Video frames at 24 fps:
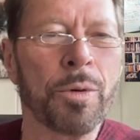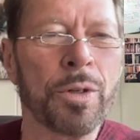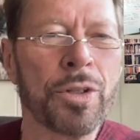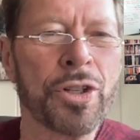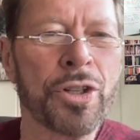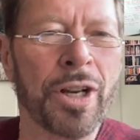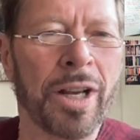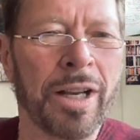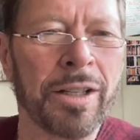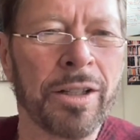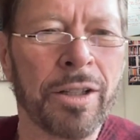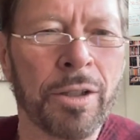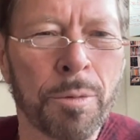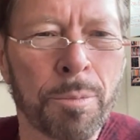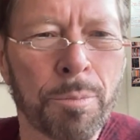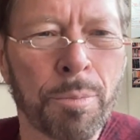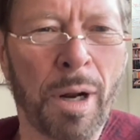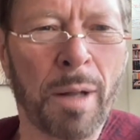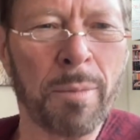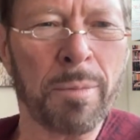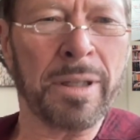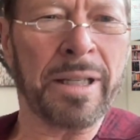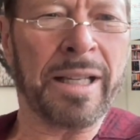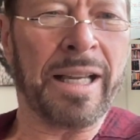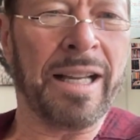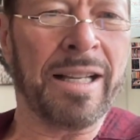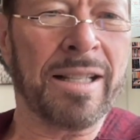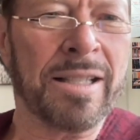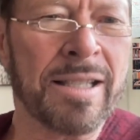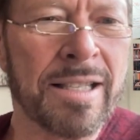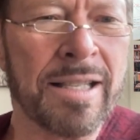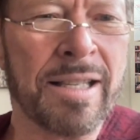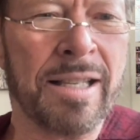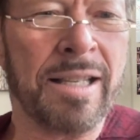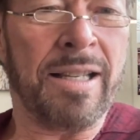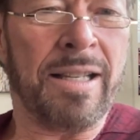which you probably can't
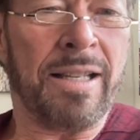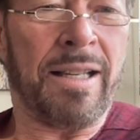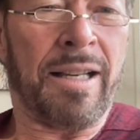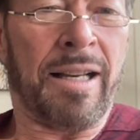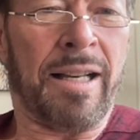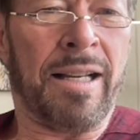see.